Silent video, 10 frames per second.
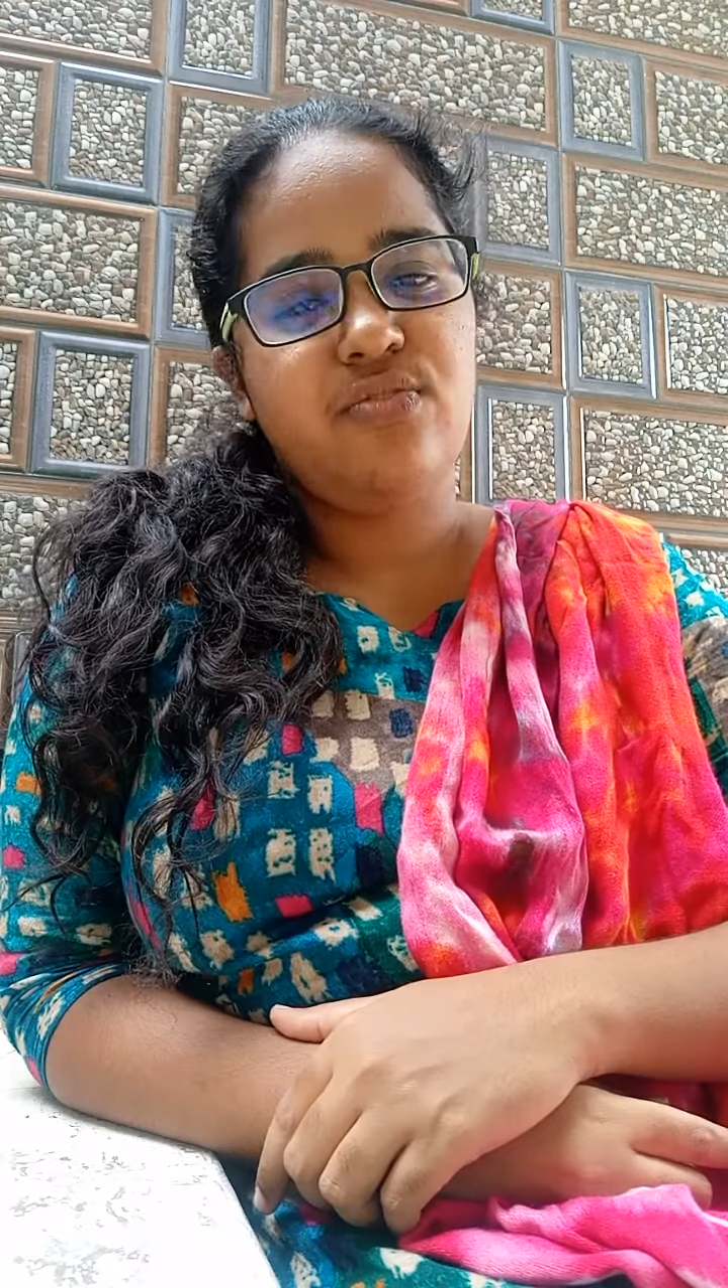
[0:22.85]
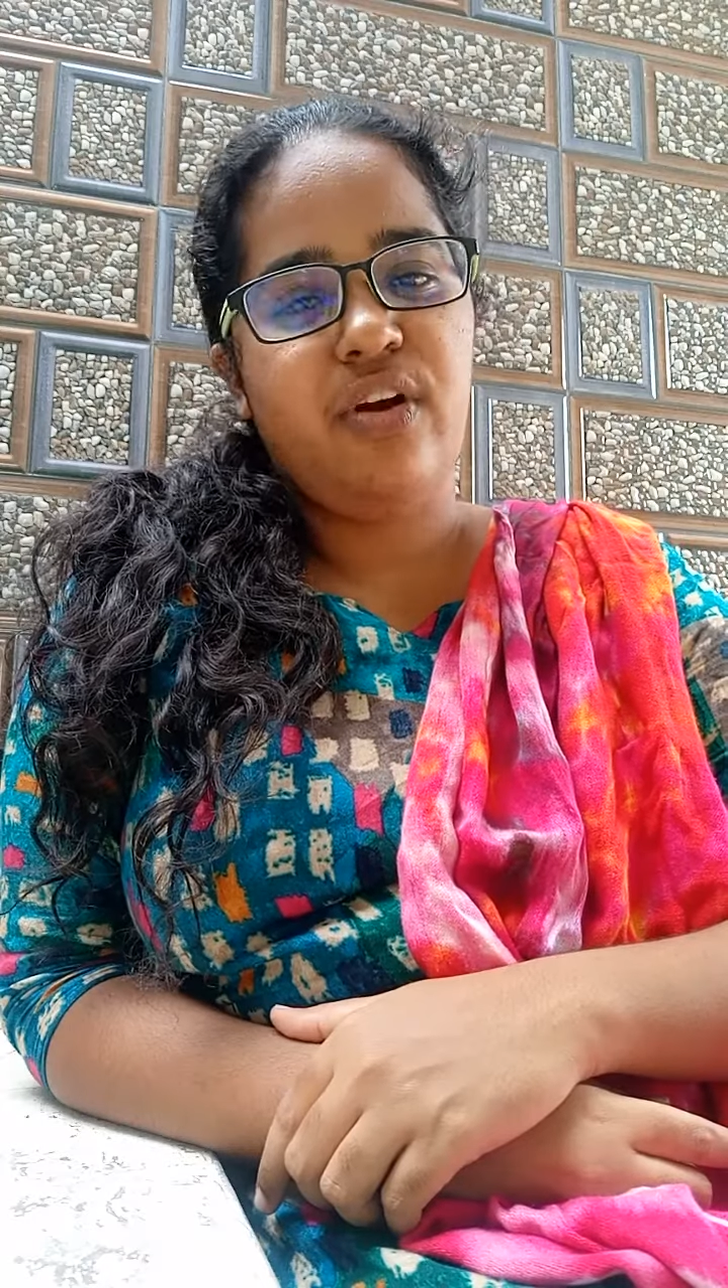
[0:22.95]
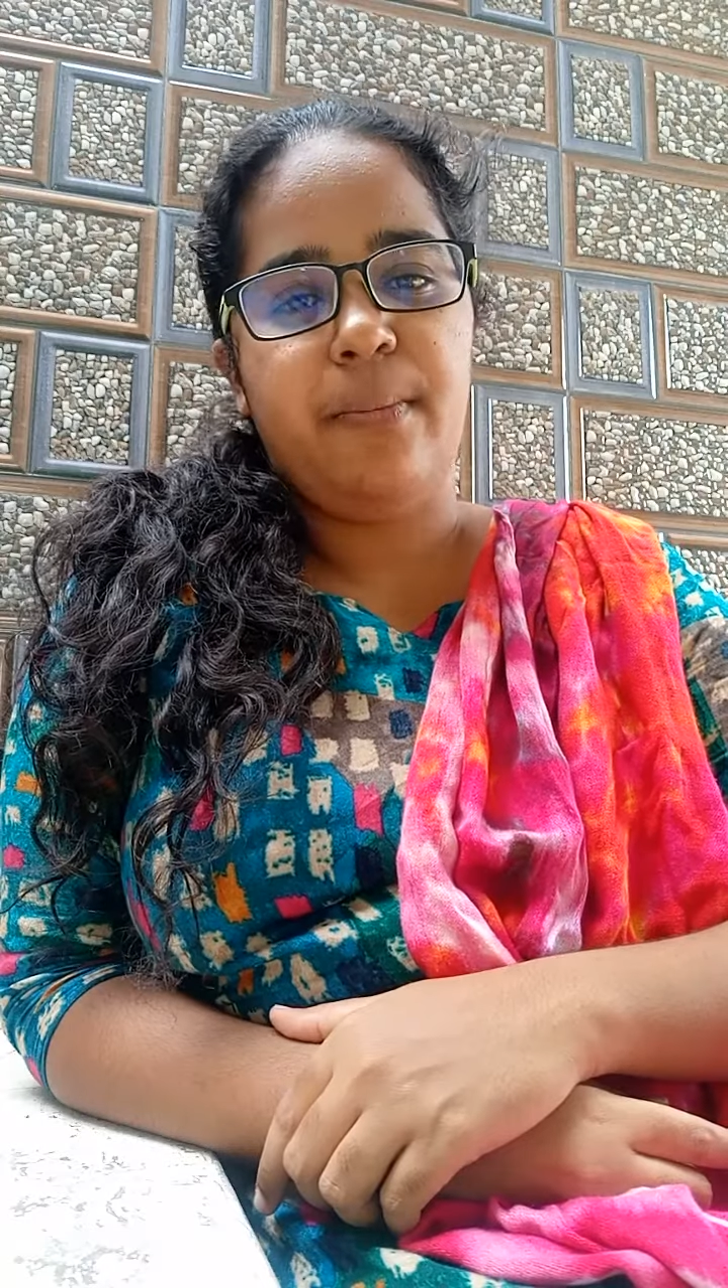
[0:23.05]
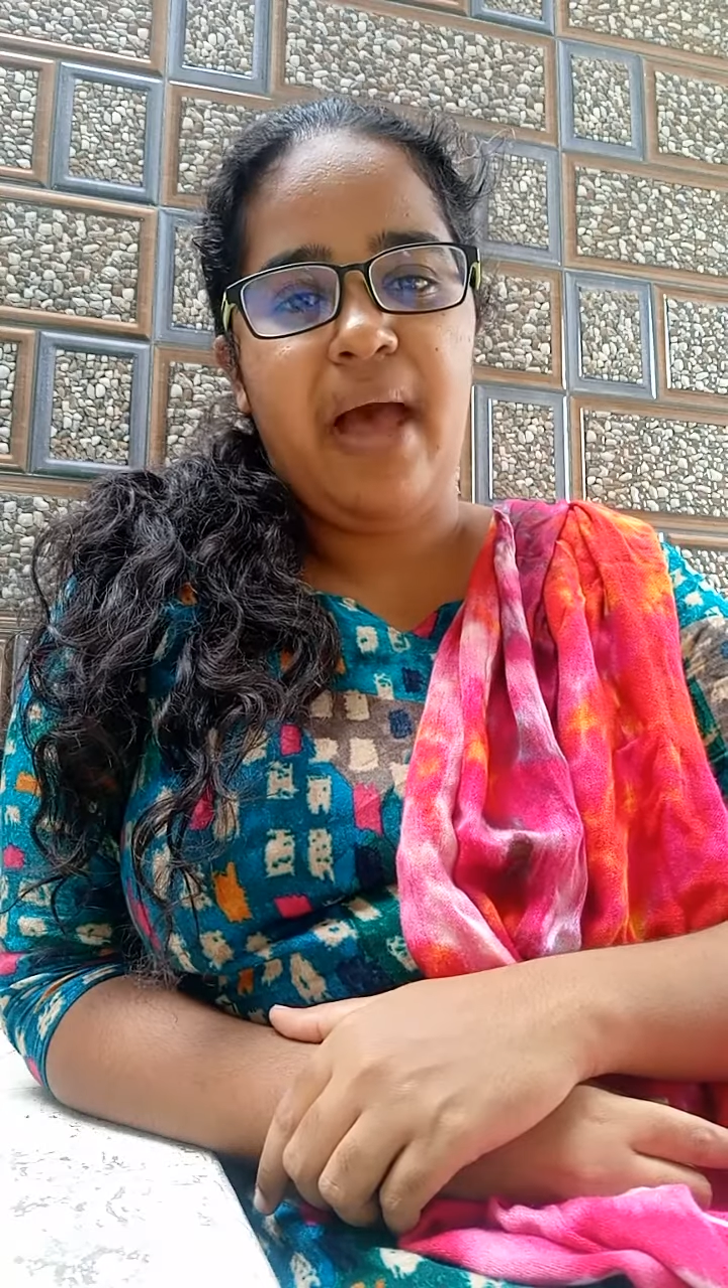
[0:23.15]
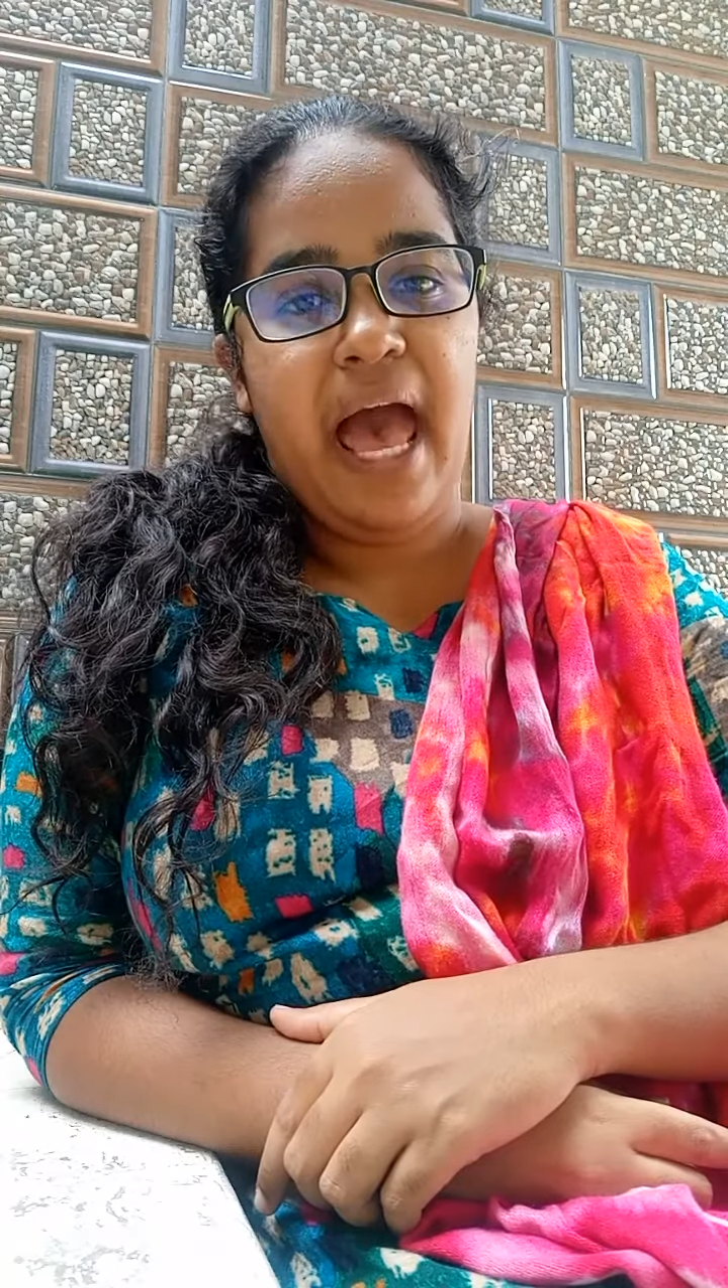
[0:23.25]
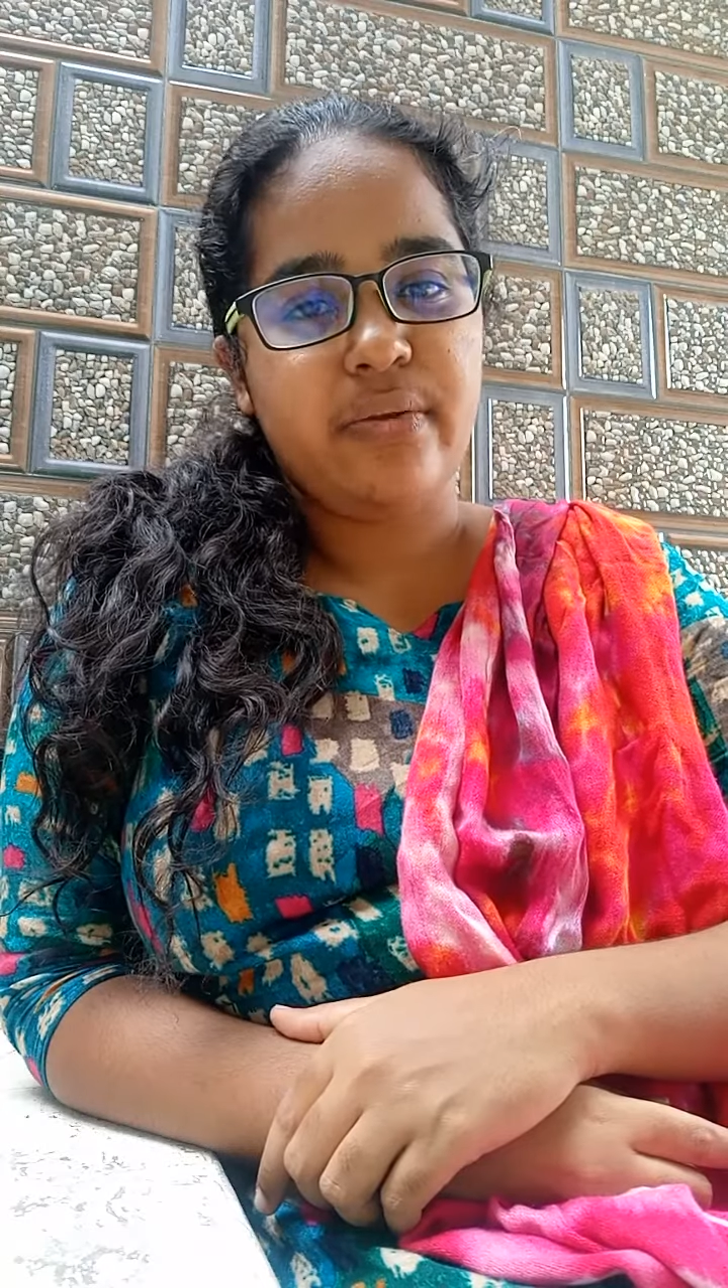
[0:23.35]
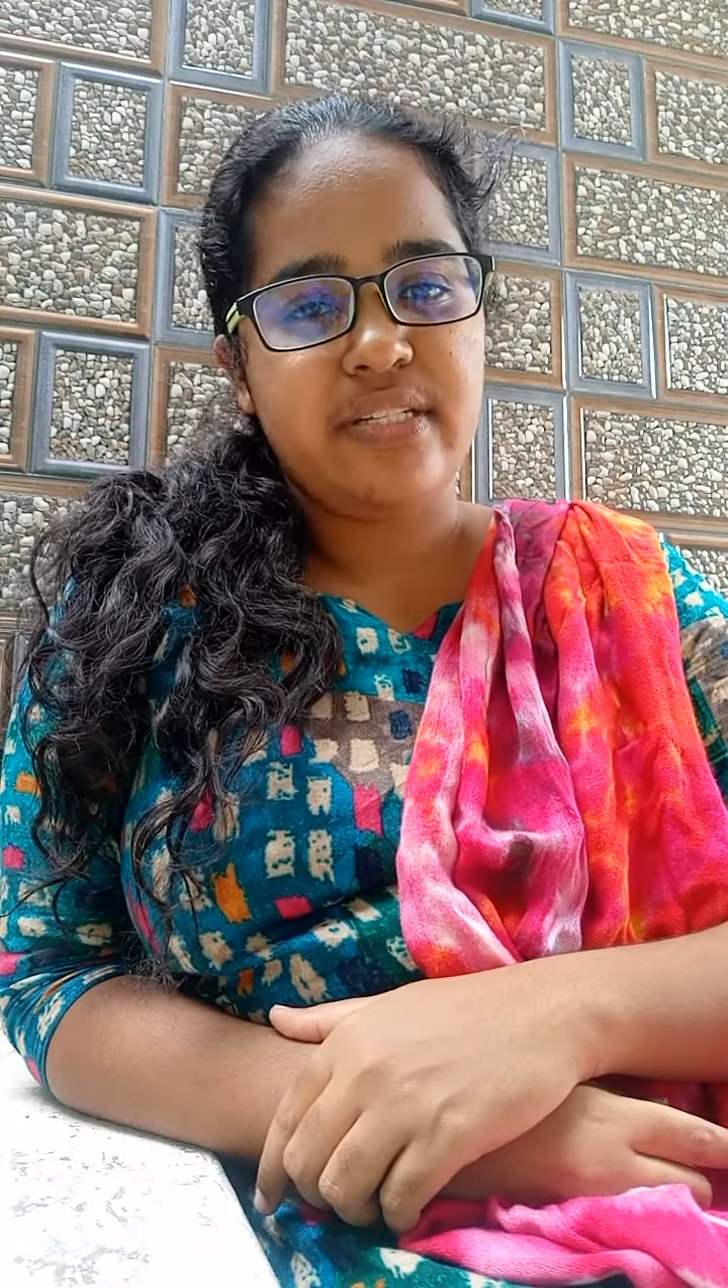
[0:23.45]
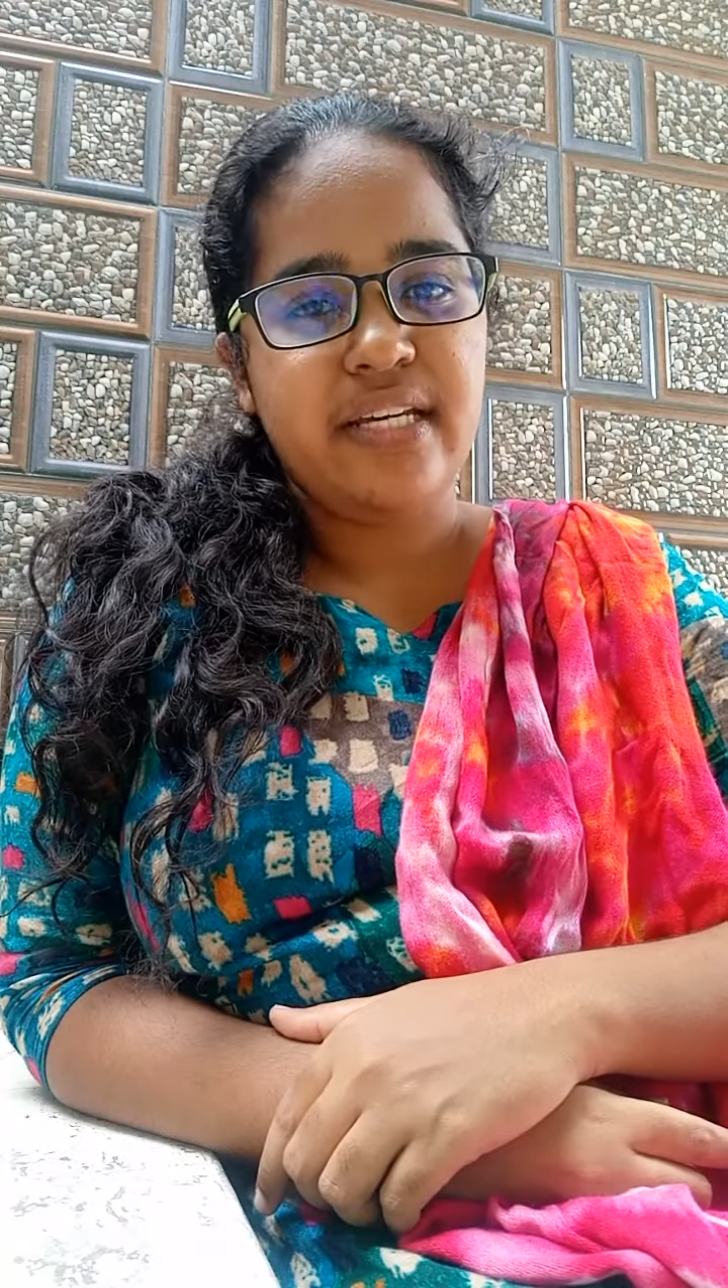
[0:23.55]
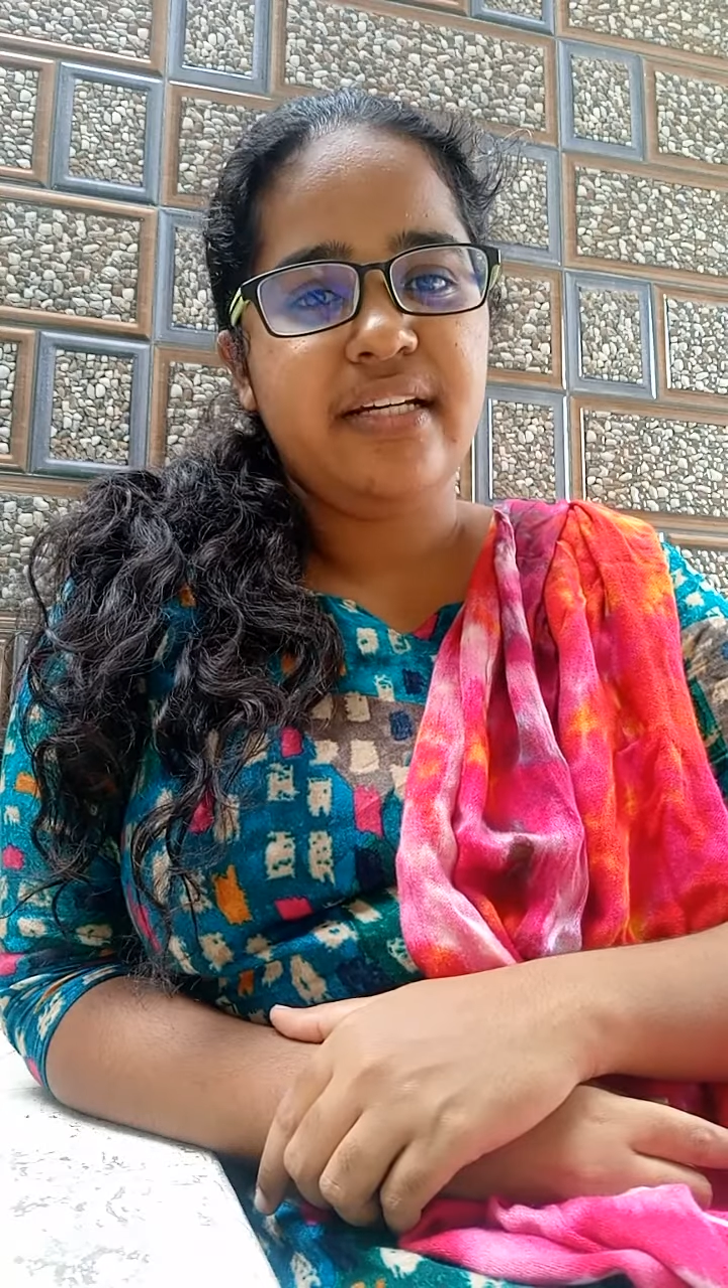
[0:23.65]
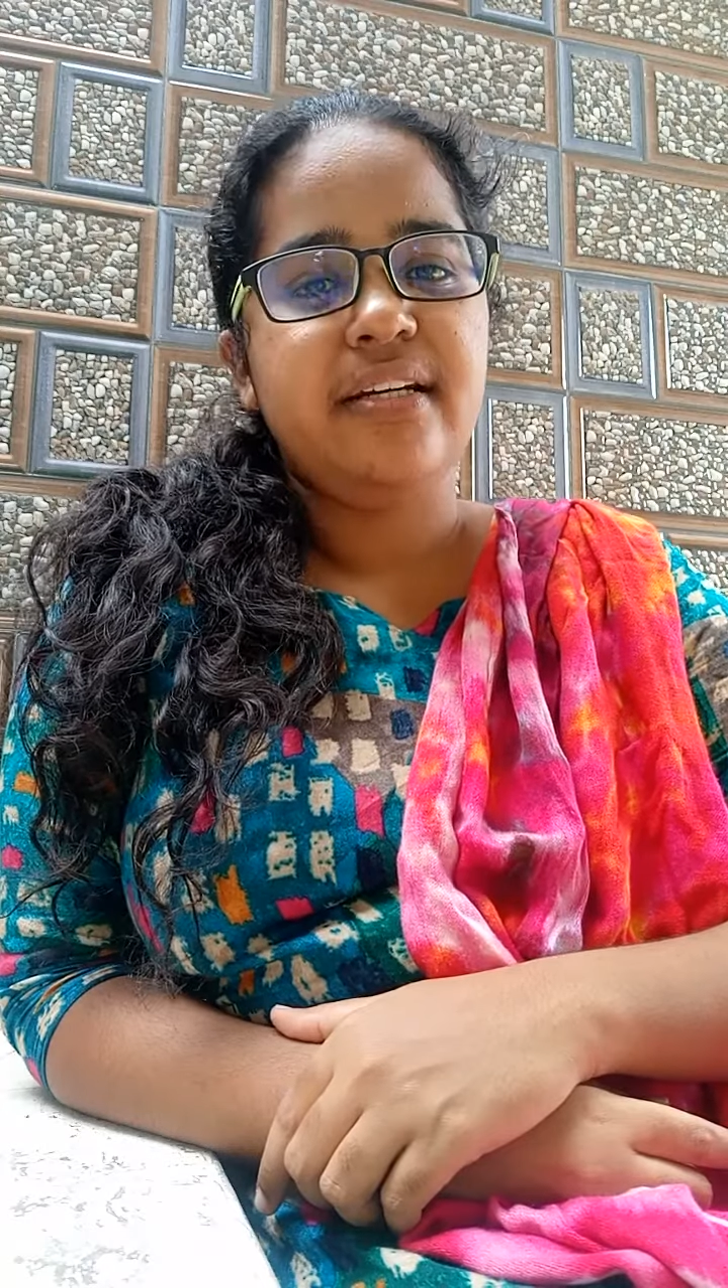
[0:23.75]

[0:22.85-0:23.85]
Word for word: from AT